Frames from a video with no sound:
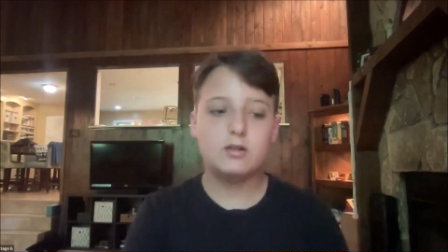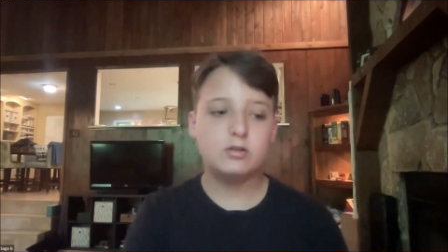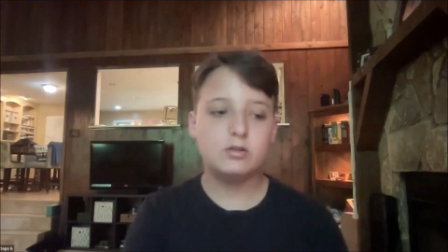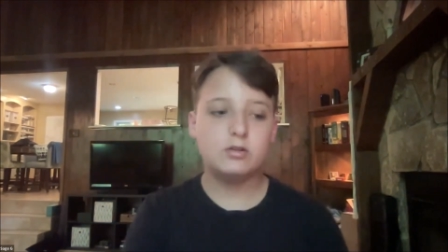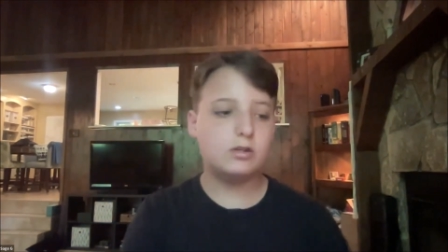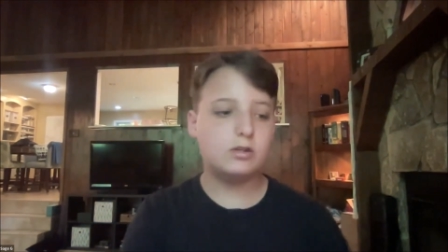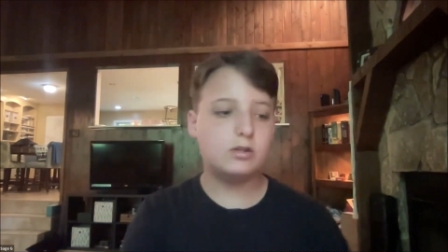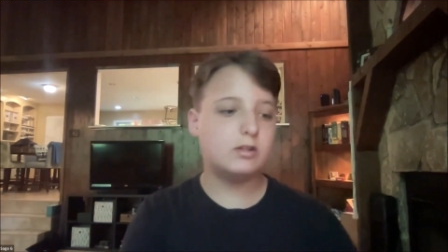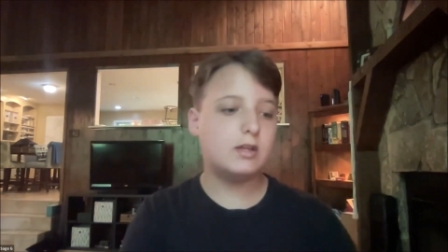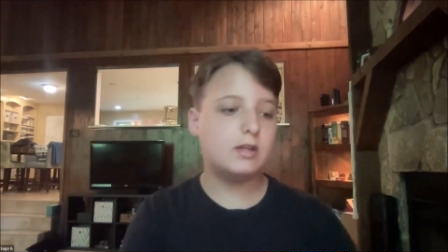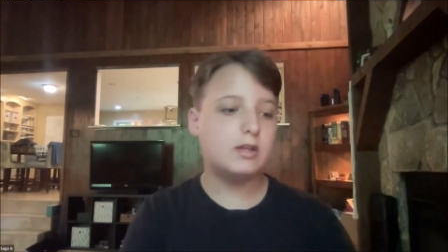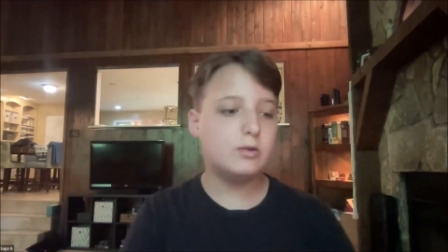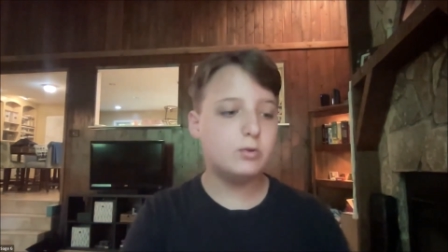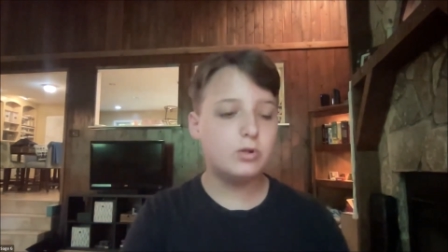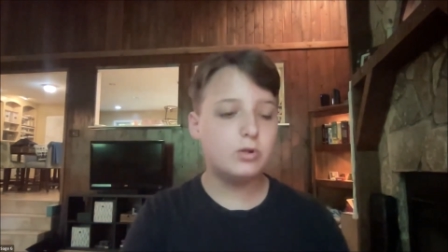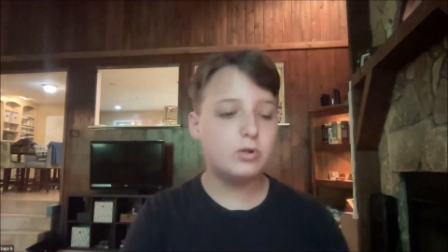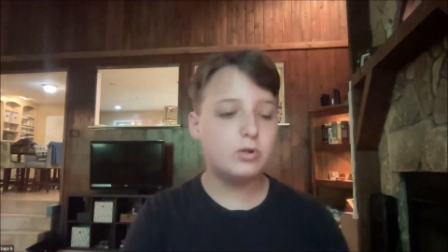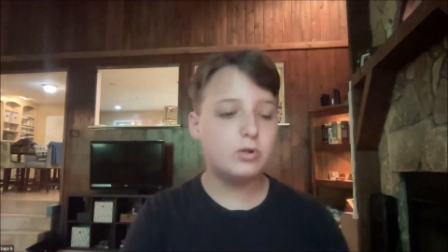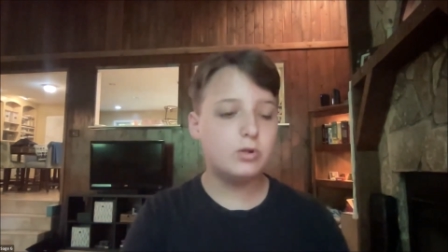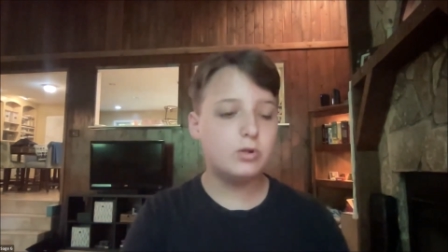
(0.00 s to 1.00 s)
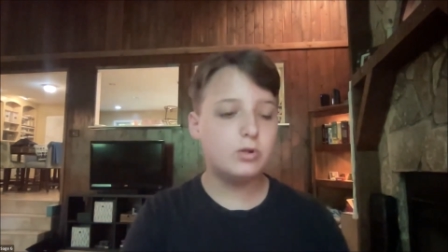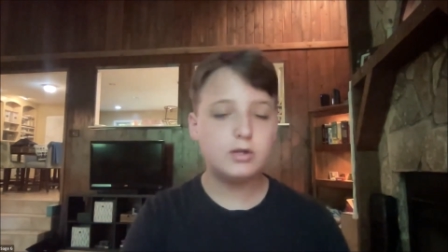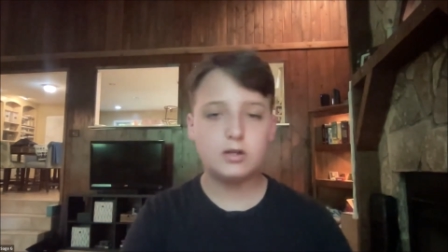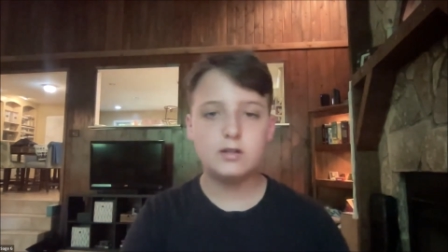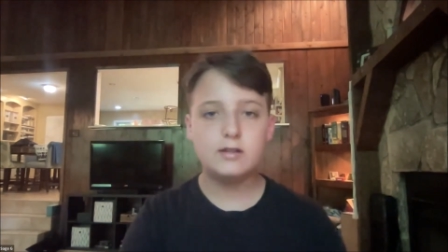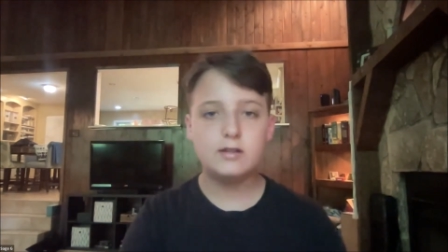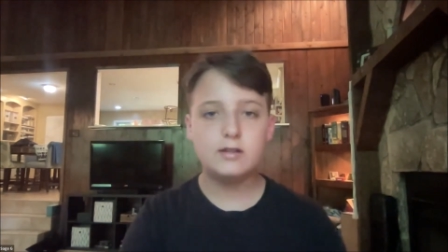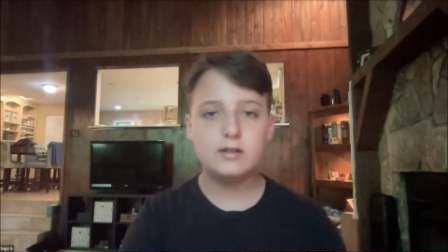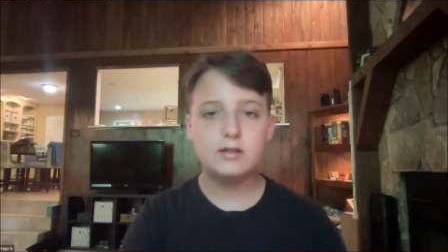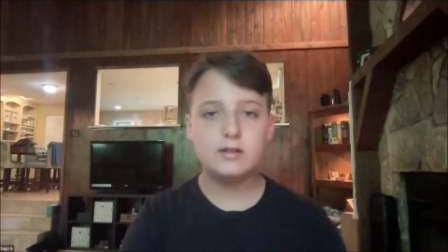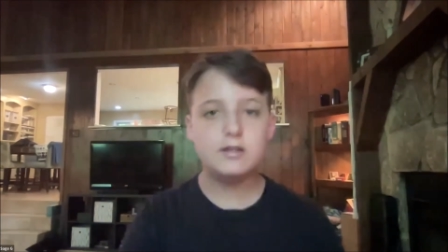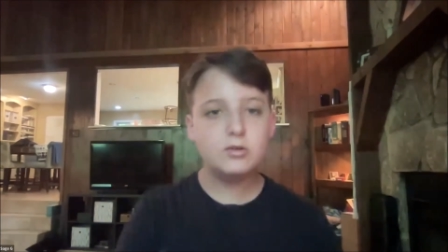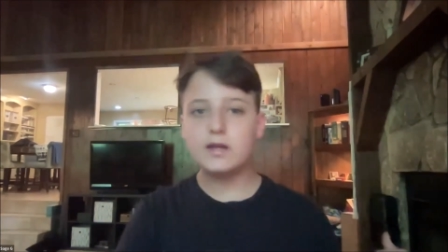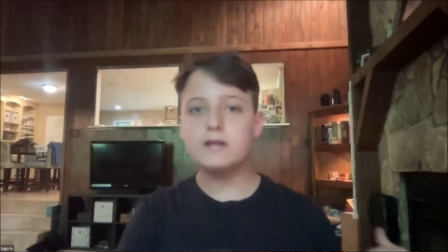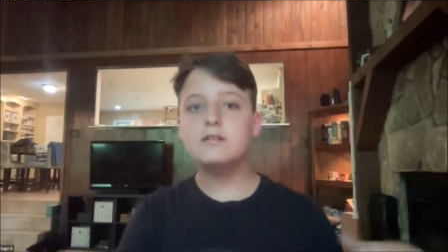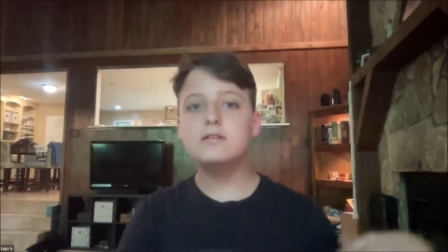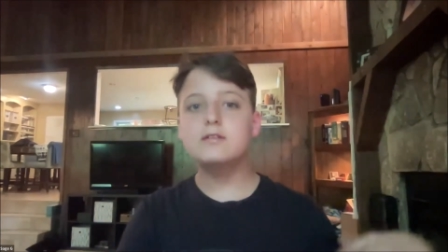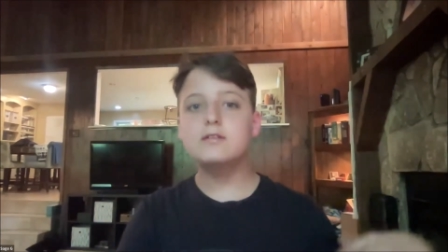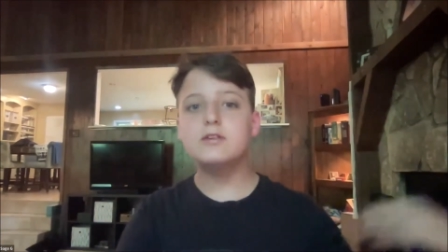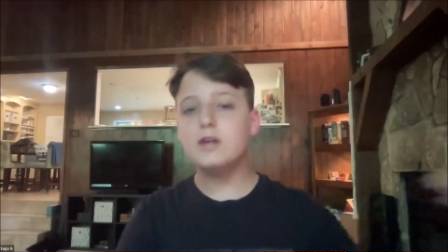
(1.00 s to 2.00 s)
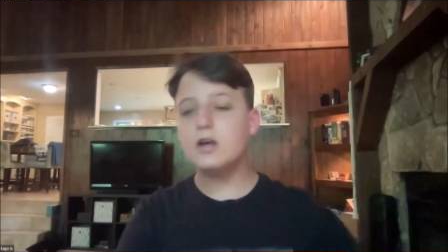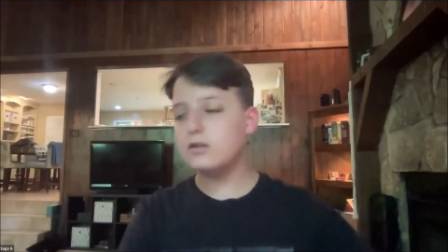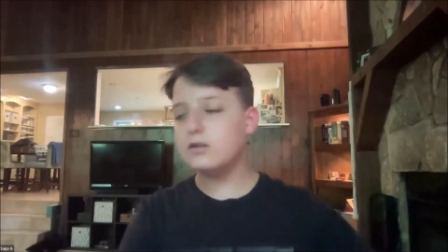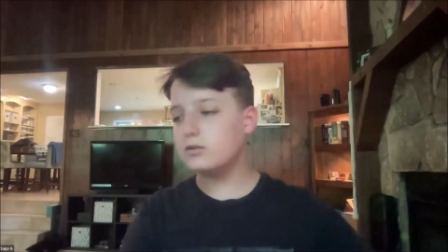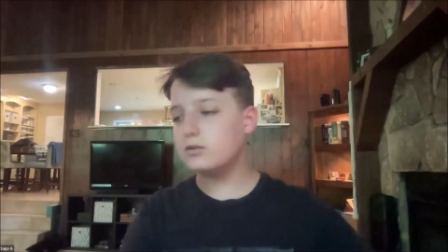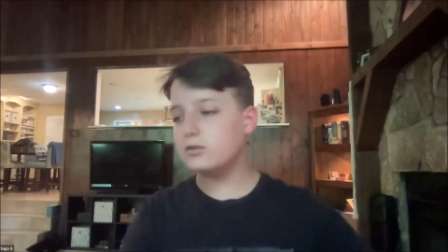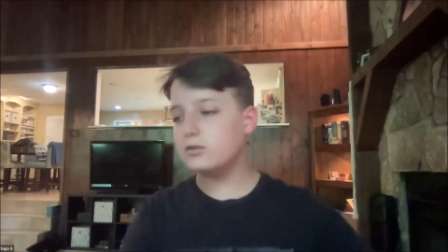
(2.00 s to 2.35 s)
yeah. Then you look at